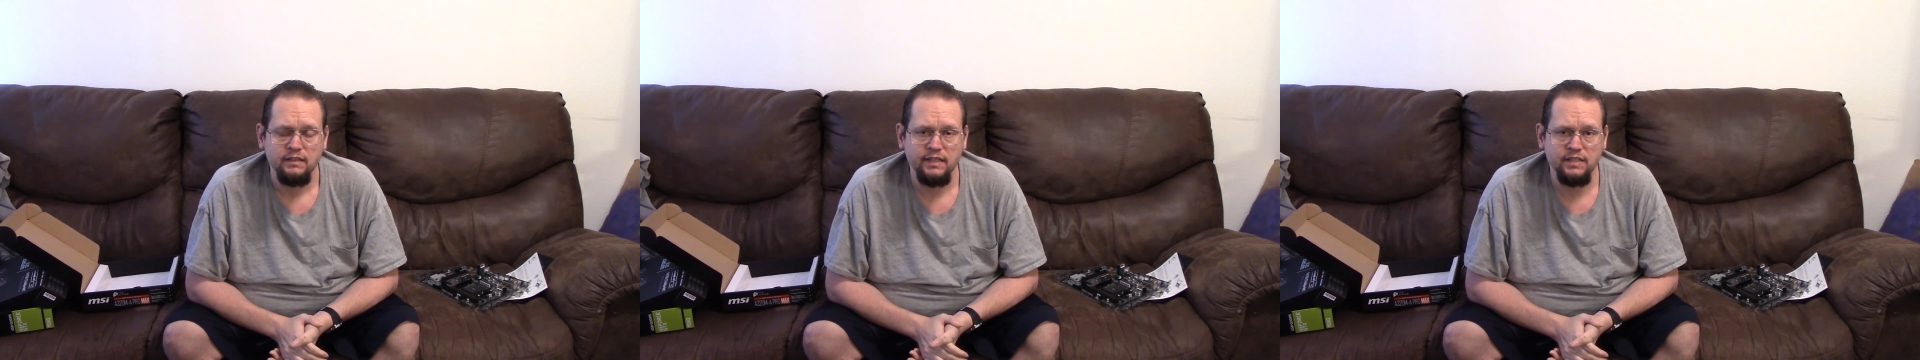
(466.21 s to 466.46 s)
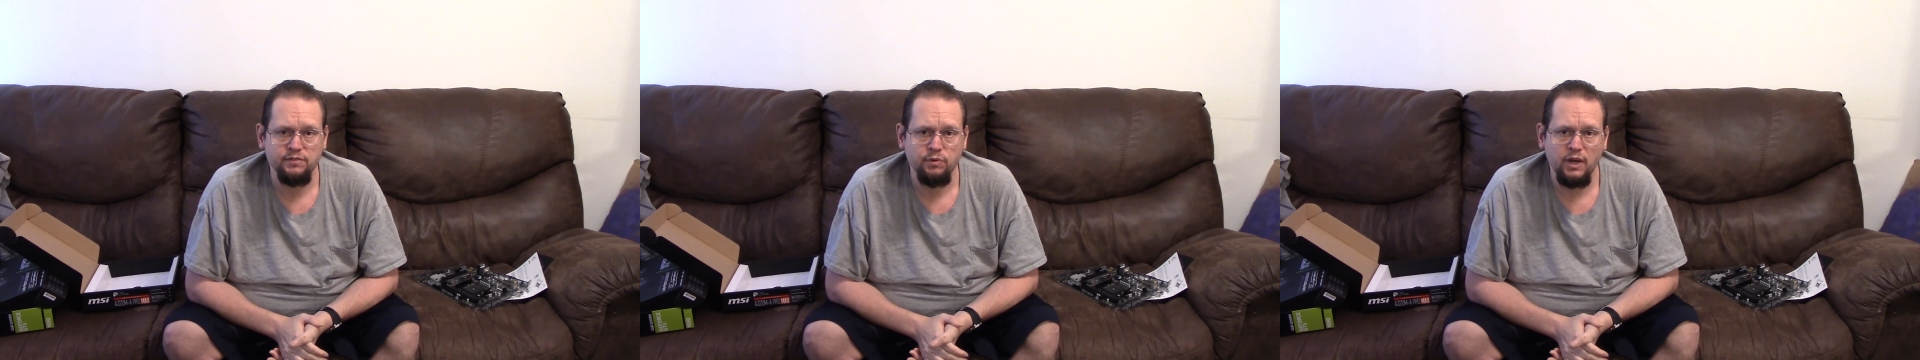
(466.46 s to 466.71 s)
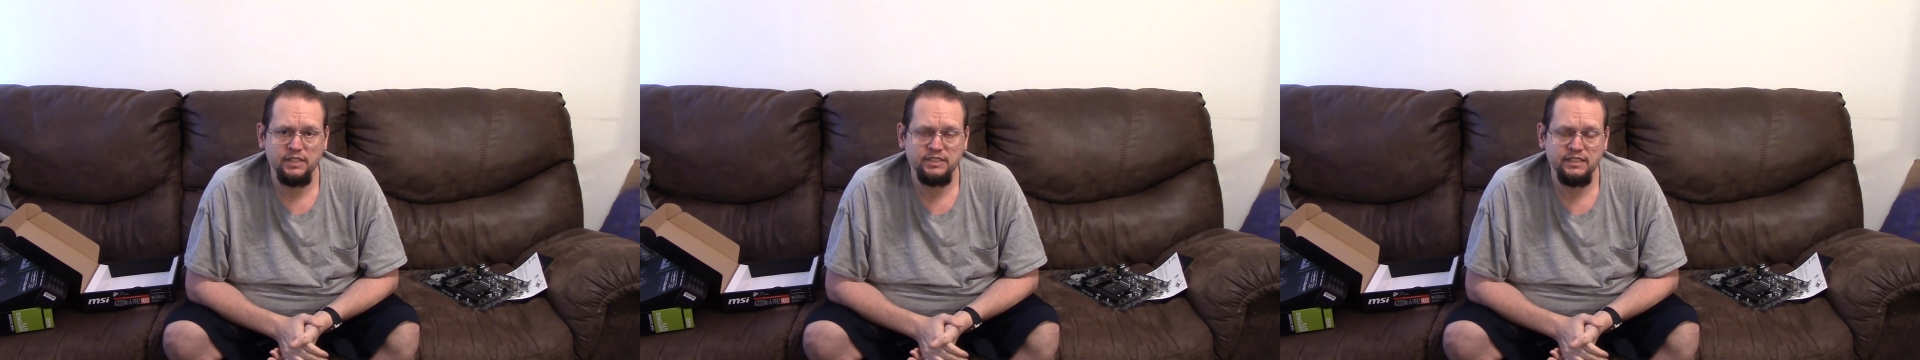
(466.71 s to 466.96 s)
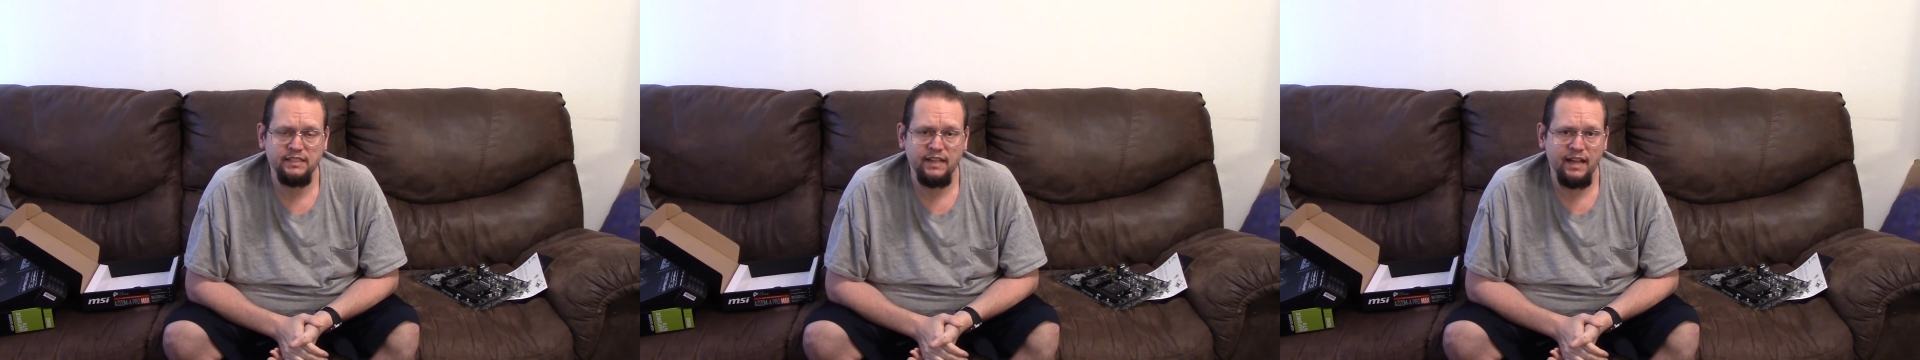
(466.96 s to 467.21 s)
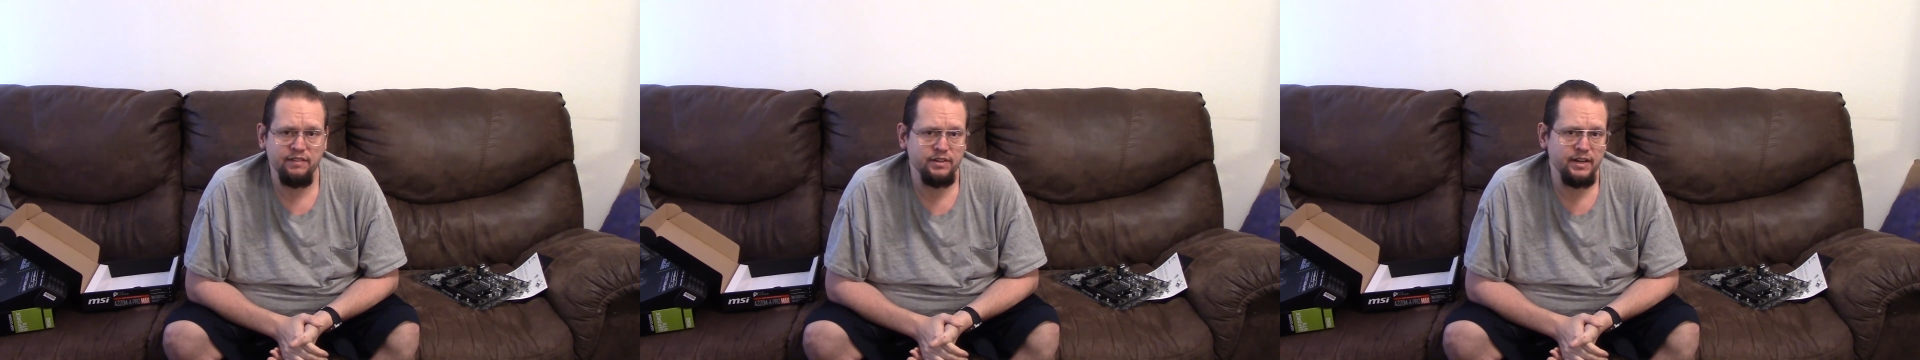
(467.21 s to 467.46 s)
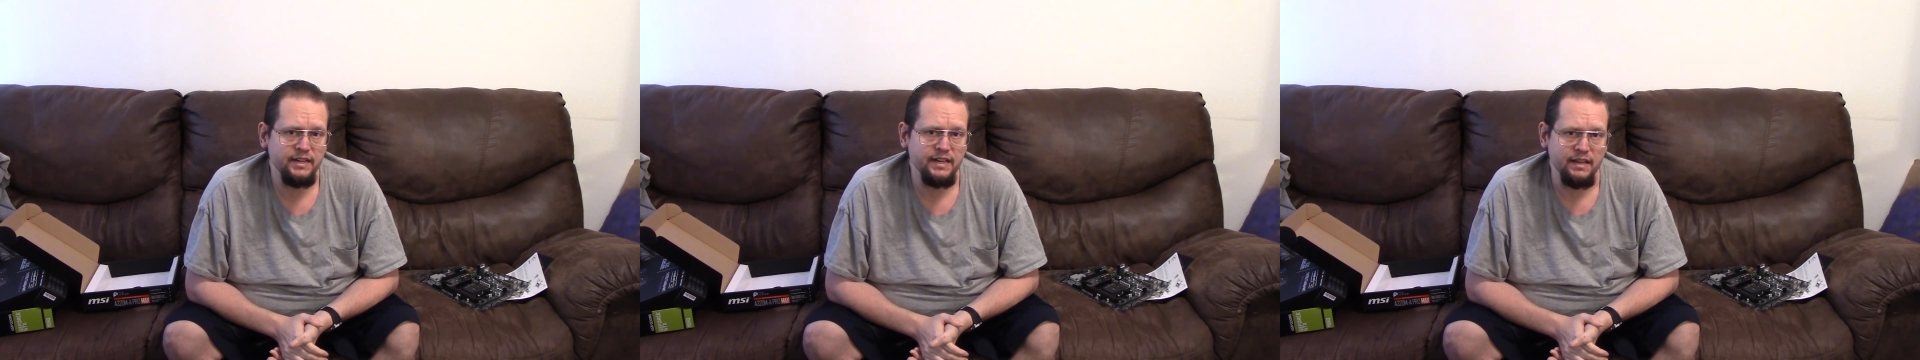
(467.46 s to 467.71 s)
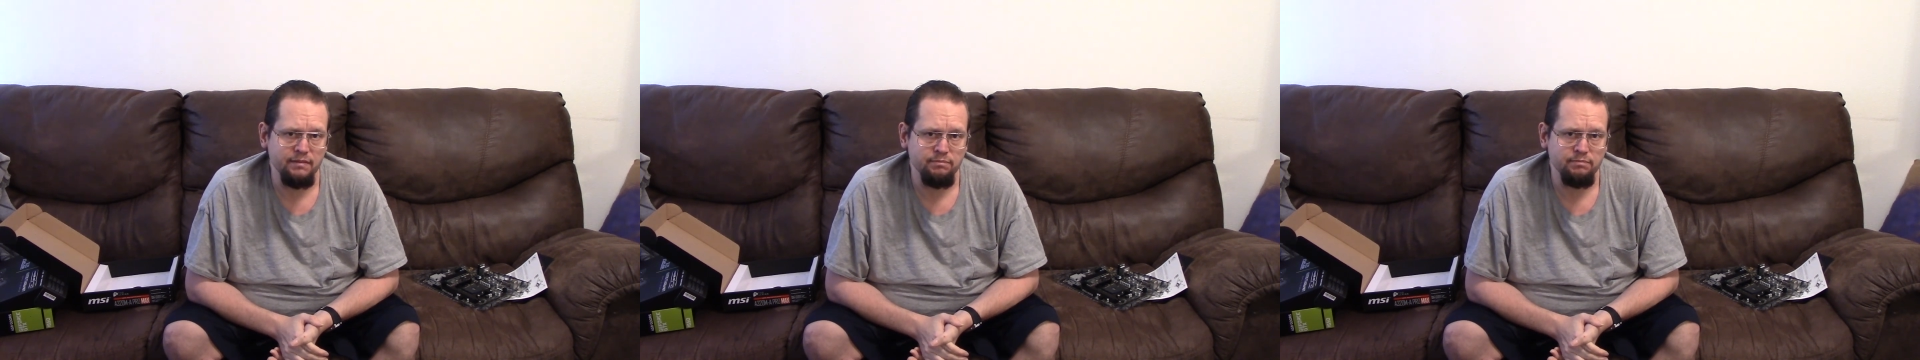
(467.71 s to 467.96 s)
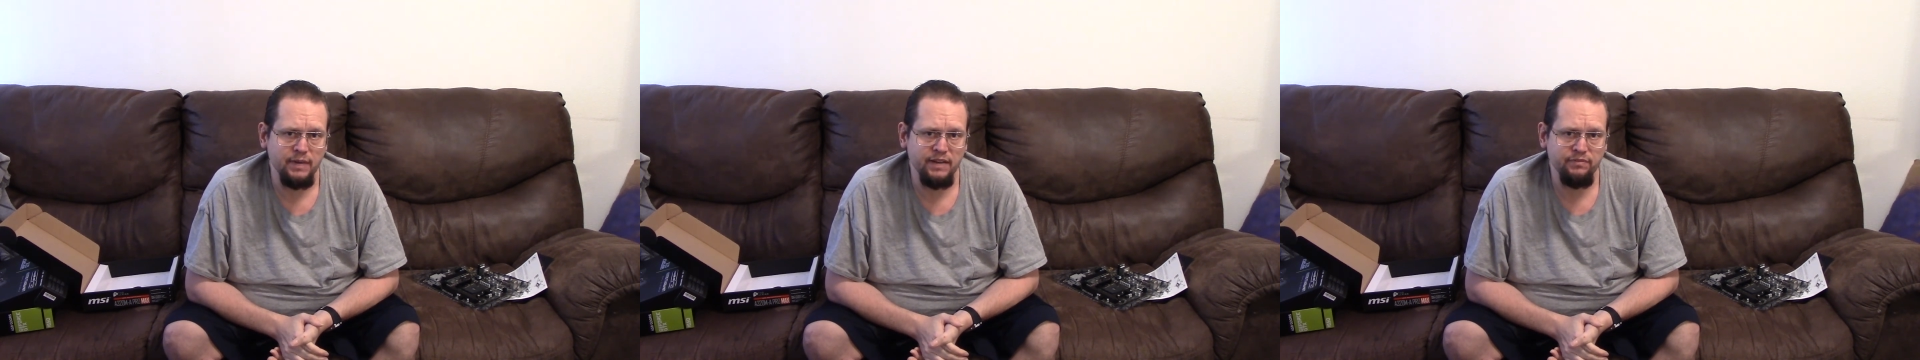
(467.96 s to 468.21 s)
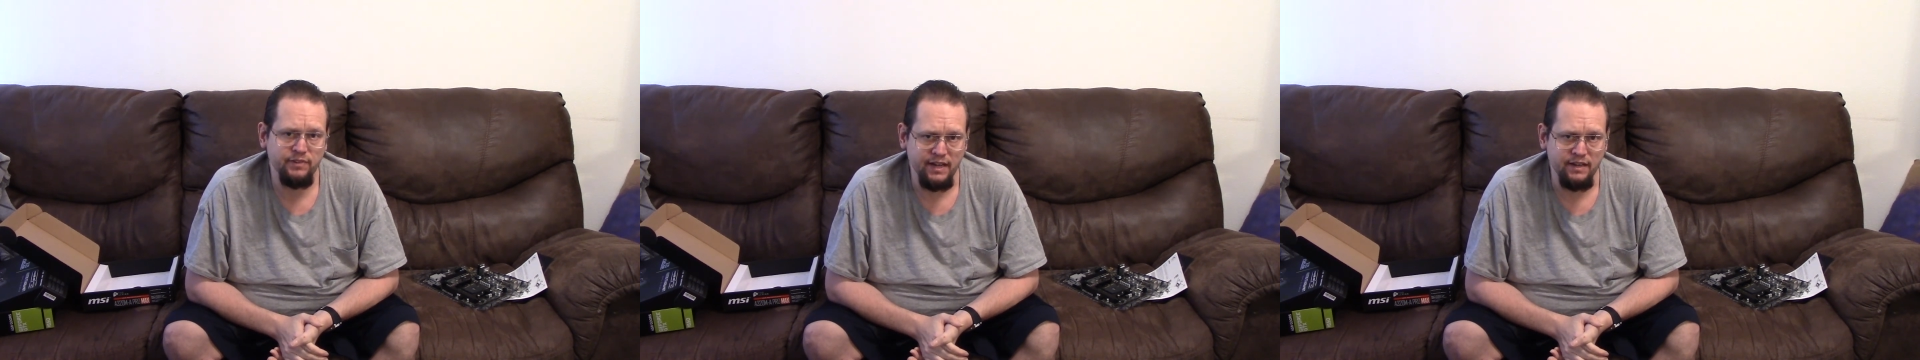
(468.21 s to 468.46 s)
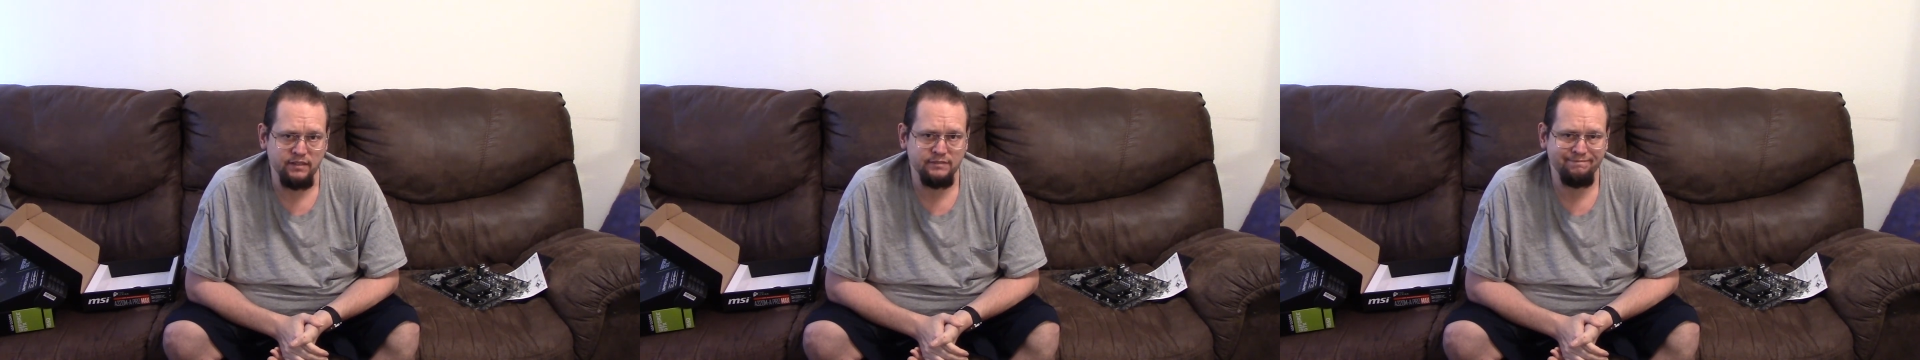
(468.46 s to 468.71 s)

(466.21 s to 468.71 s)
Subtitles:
Thanks for watching, and have a great day. Bye for now.